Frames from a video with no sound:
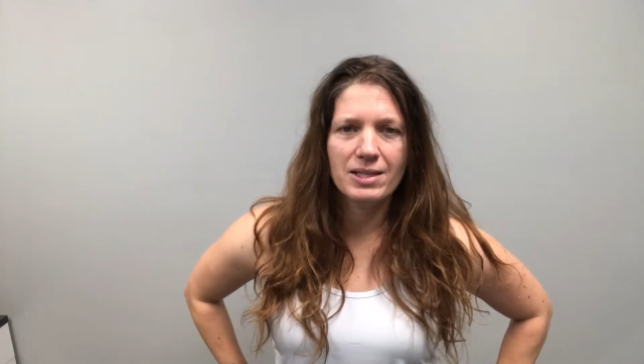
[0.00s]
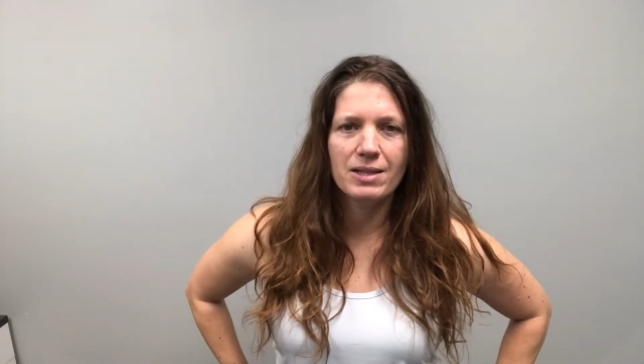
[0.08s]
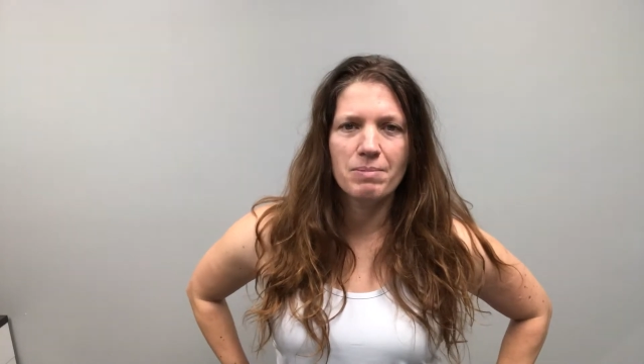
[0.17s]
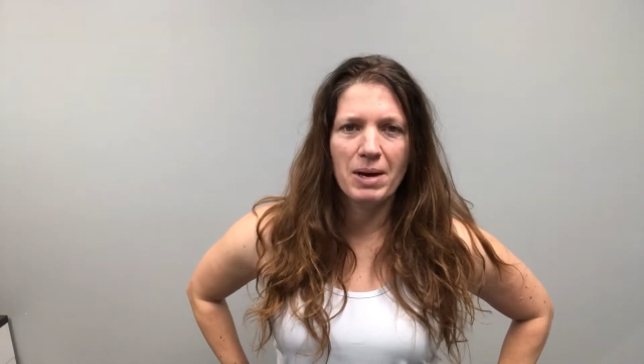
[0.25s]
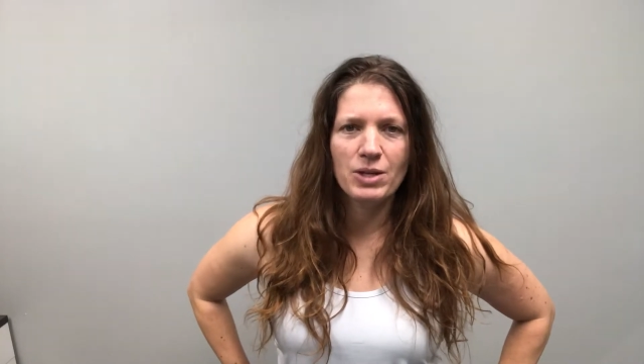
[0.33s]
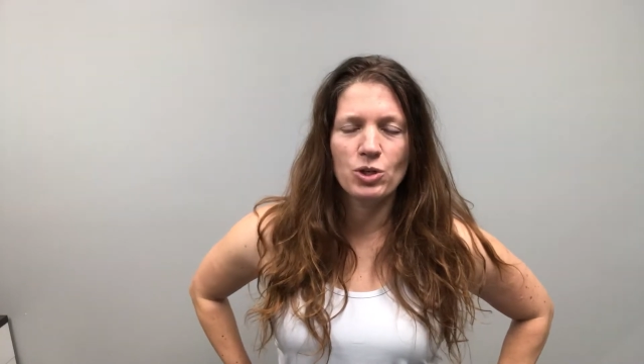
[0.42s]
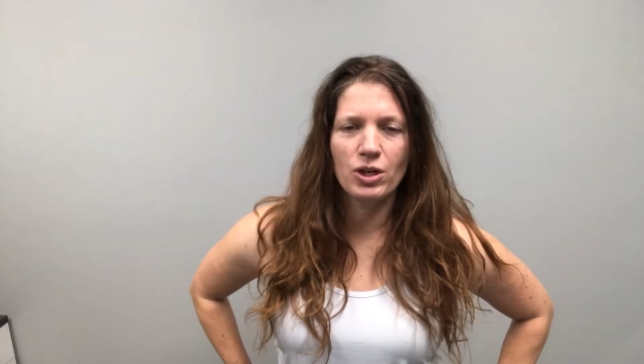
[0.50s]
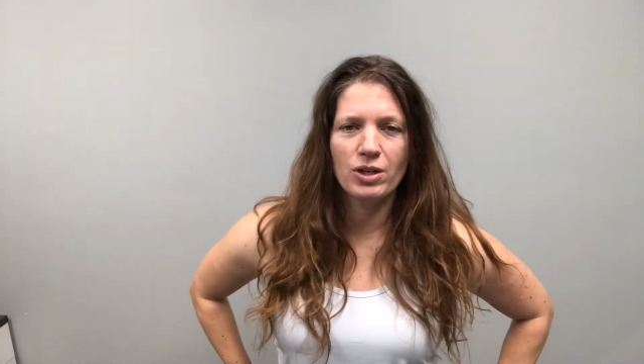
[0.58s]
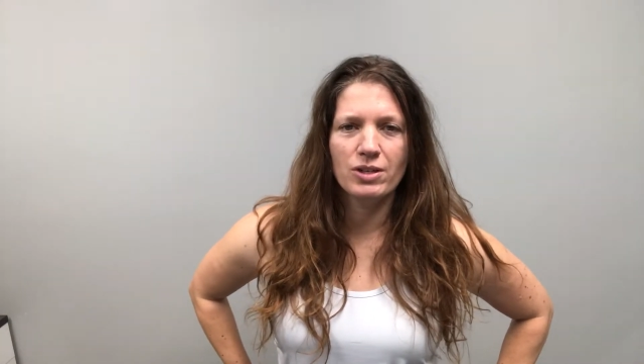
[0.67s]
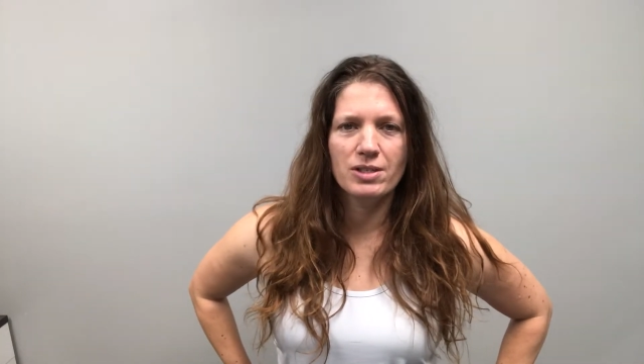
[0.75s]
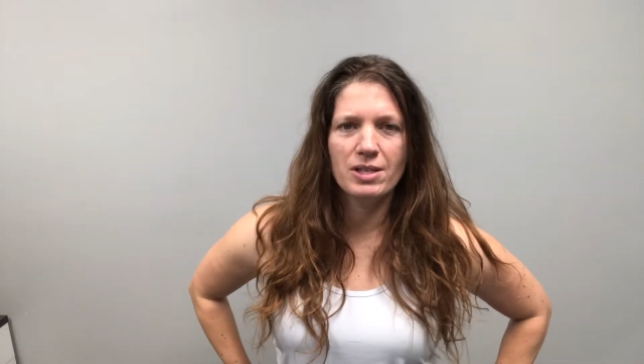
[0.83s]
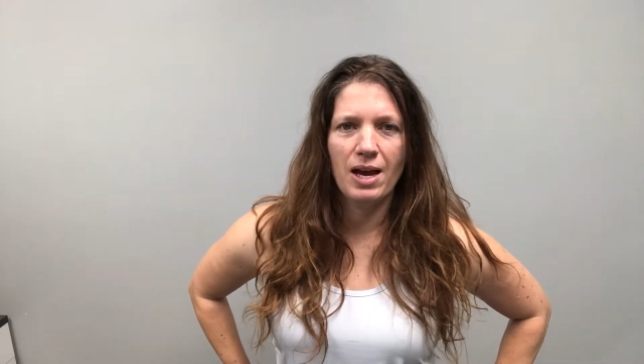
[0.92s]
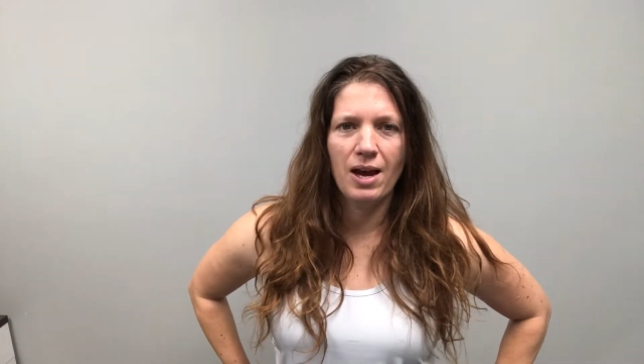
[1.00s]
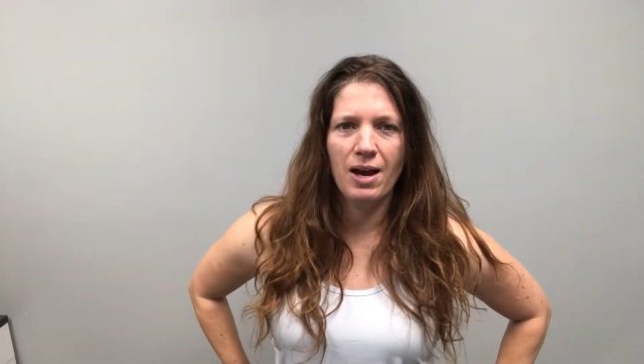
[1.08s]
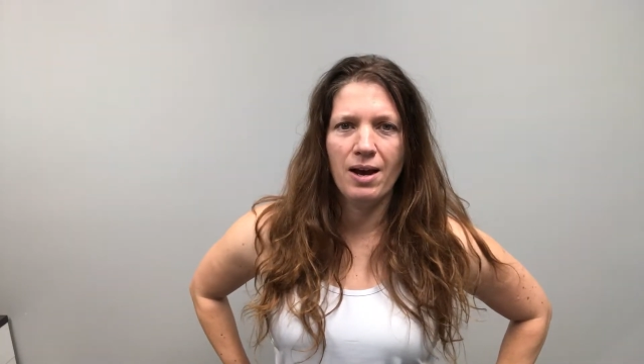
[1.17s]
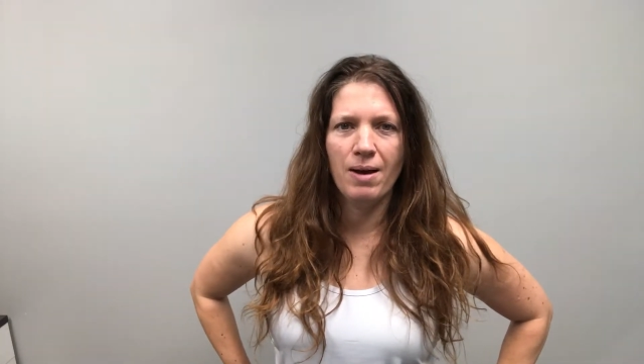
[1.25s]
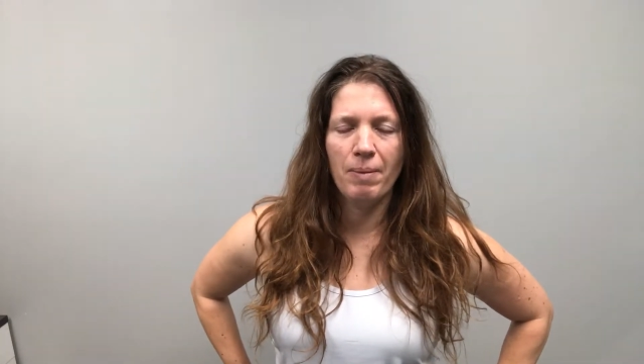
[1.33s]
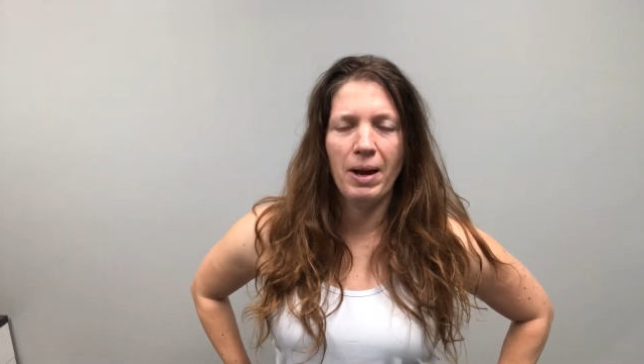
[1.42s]
did the measures,
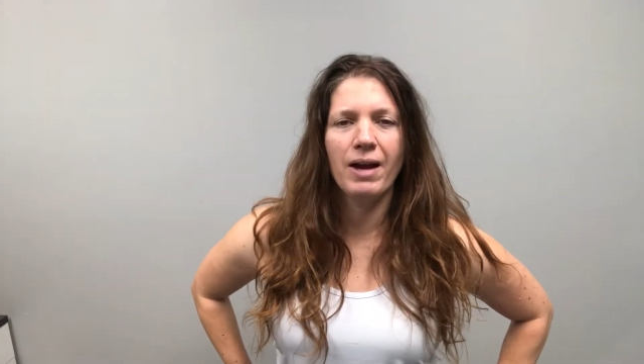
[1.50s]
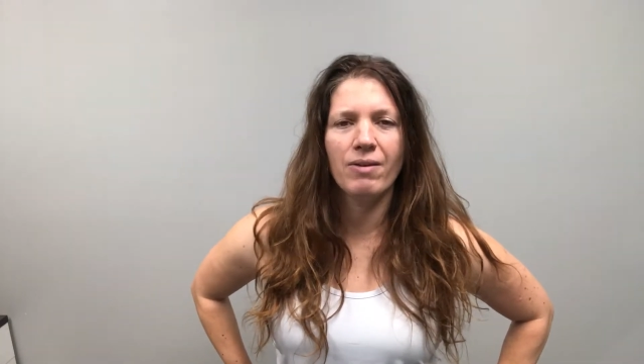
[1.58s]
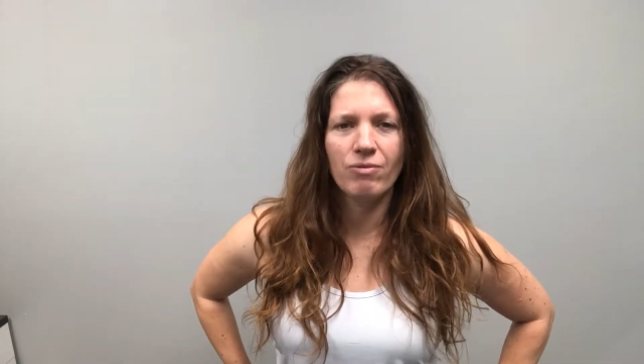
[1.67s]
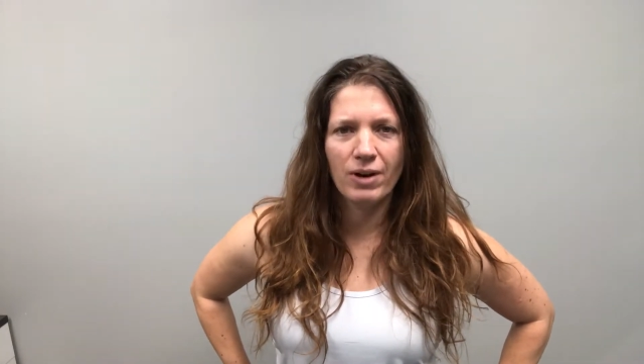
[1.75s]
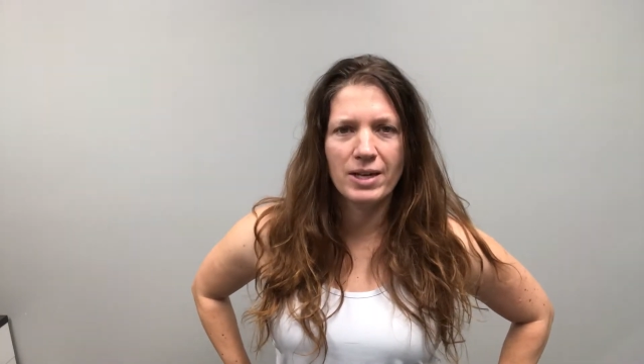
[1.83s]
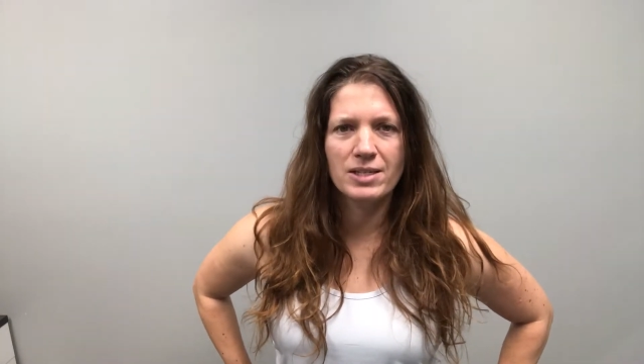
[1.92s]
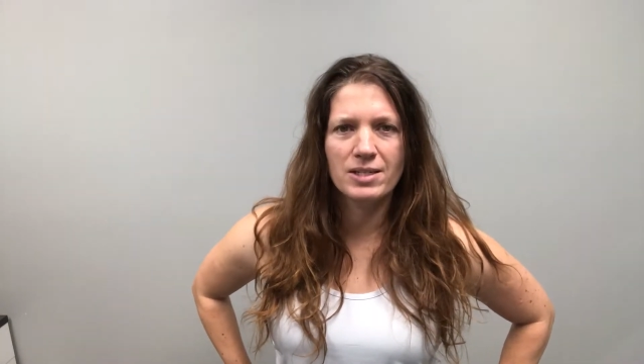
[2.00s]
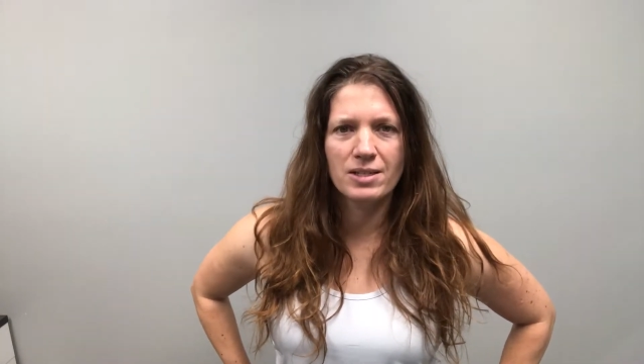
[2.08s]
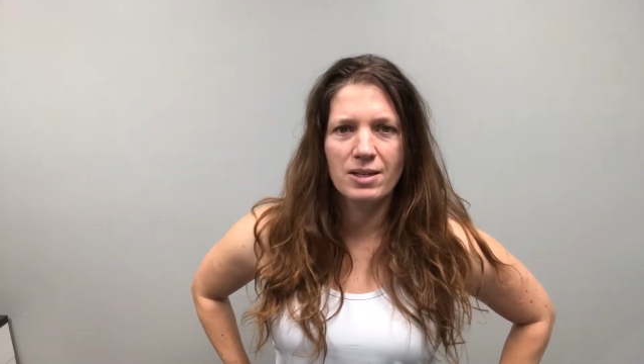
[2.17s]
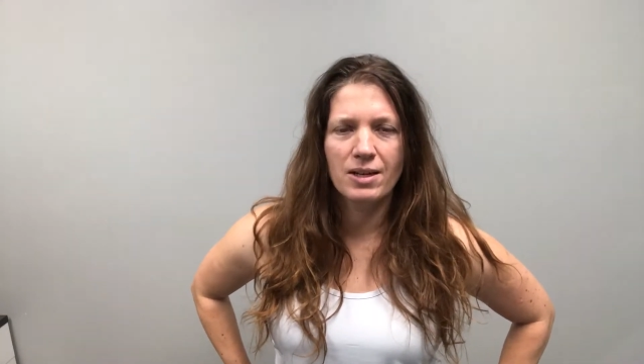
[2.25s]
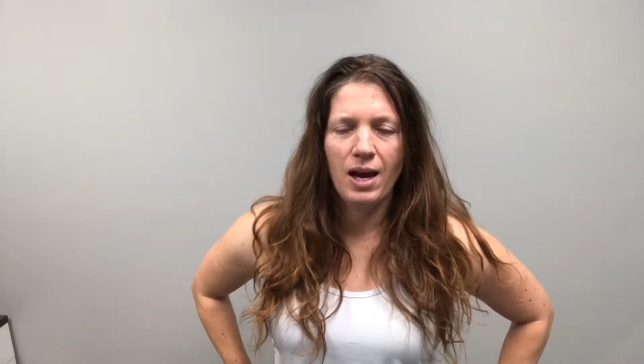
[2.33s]
and I had a friend